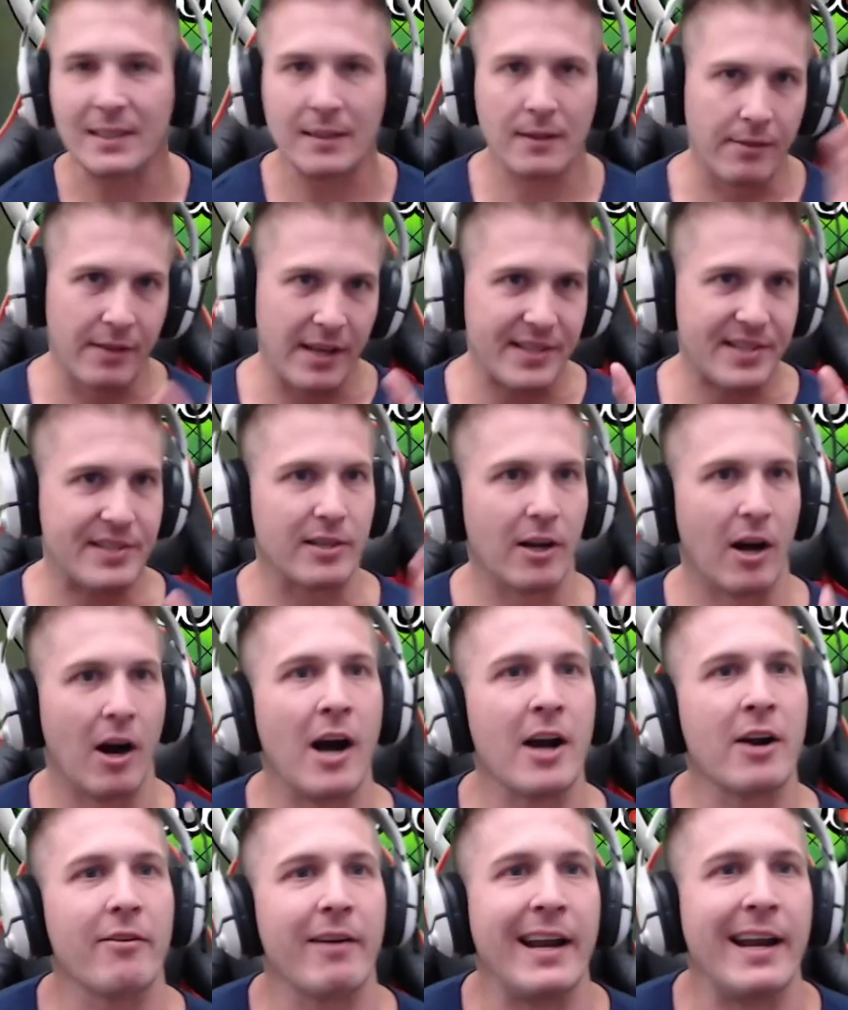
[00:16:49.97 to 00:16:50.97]
This
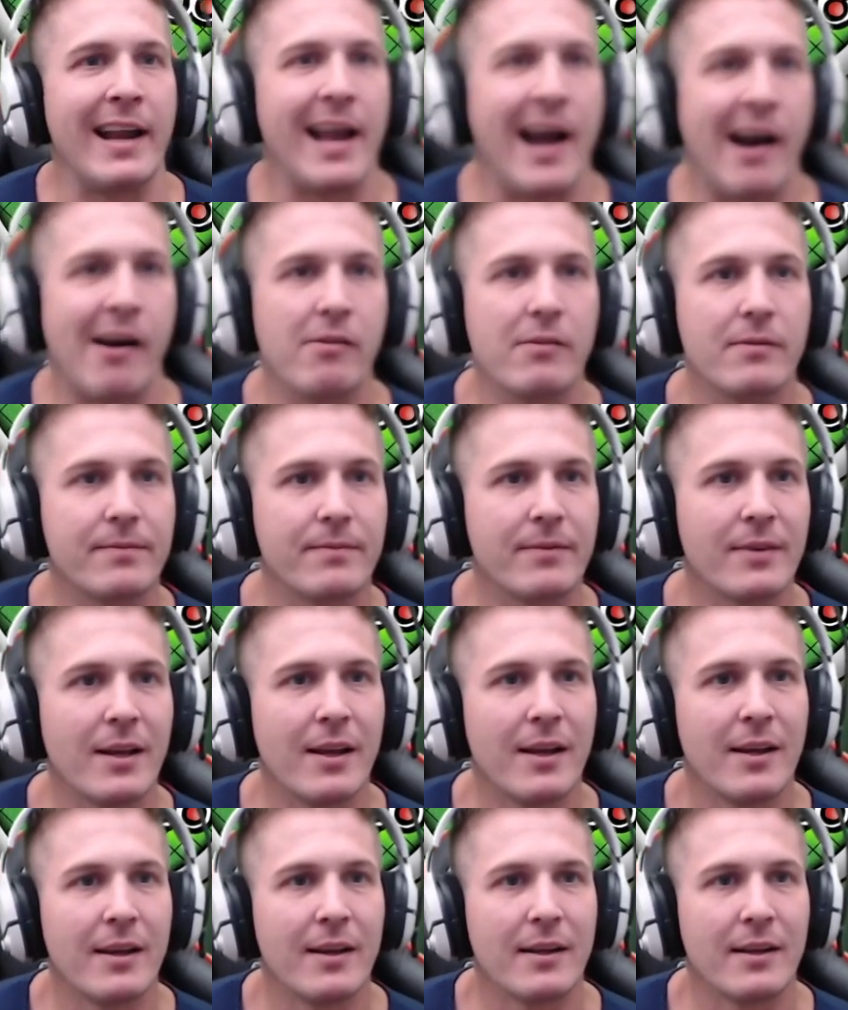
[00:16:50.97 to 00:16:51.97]
song right now,
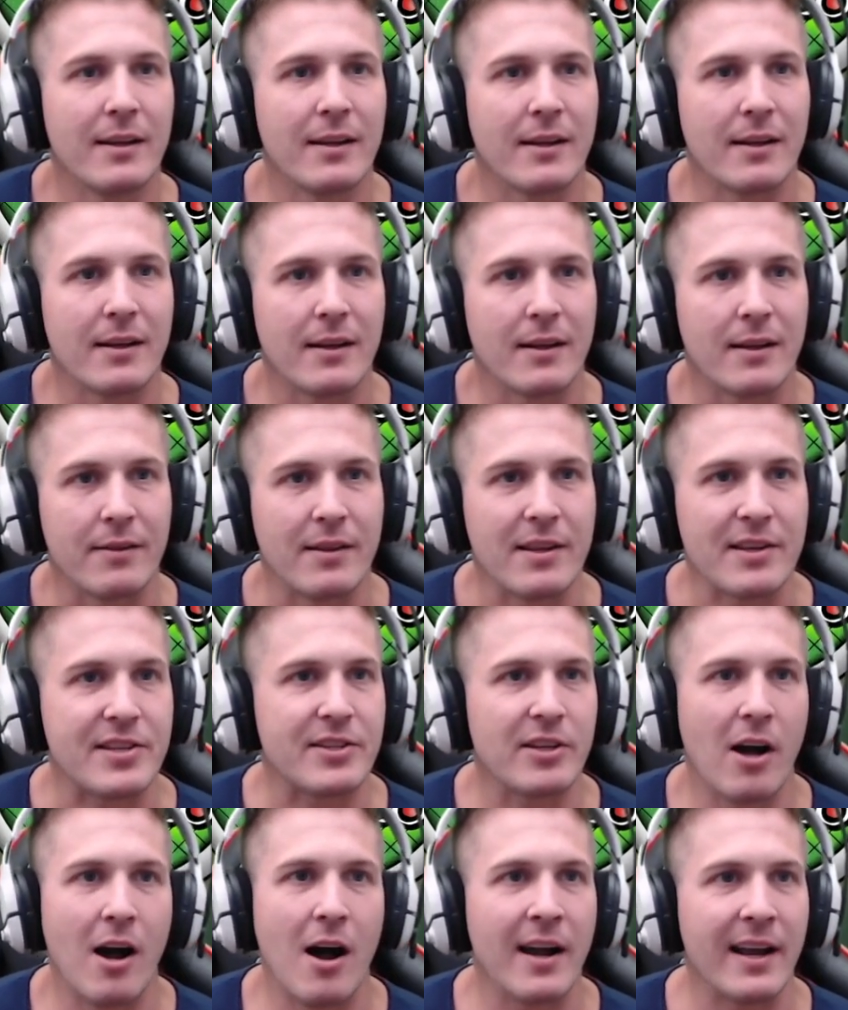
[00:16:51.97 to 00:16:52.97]
this
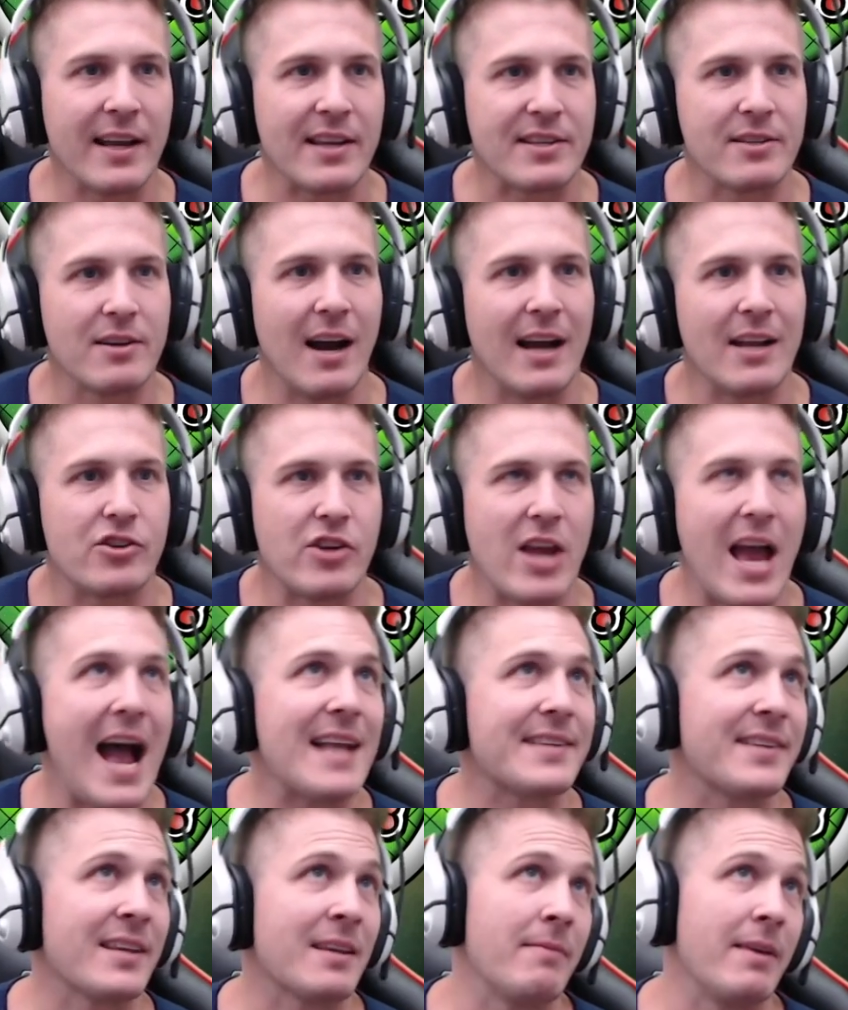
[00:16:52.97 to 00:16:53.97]
song is not
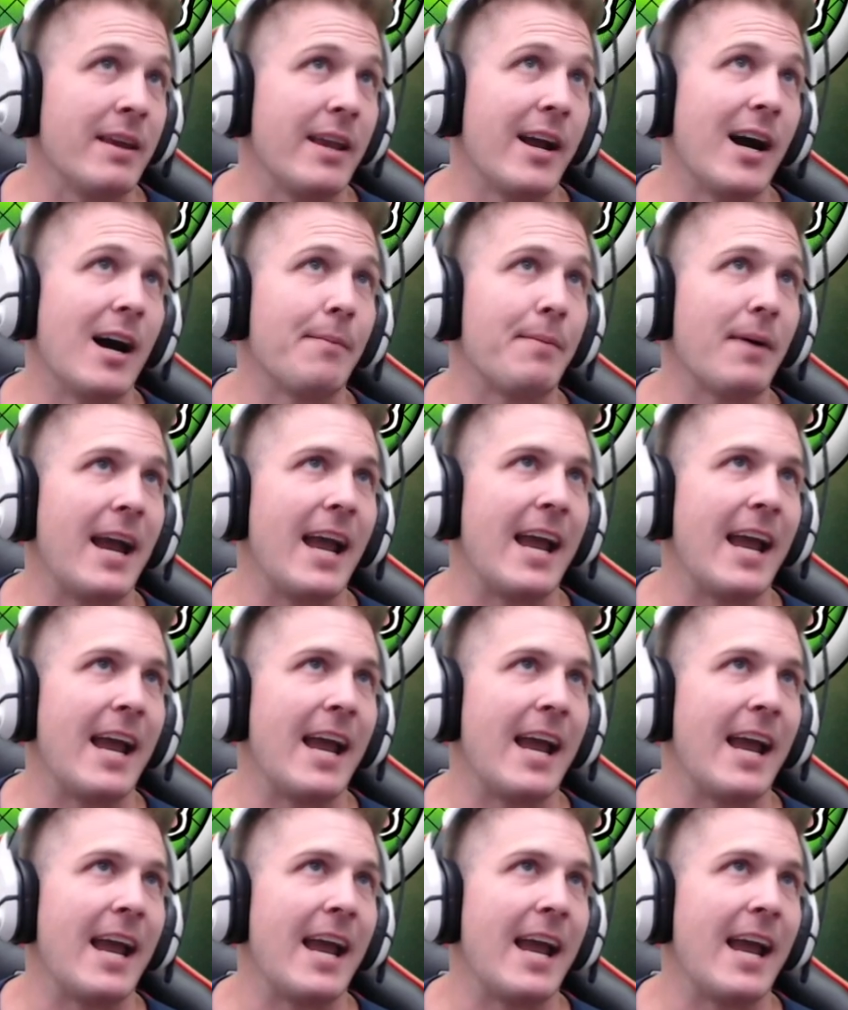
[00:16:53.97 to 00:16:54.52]
jazzing me up.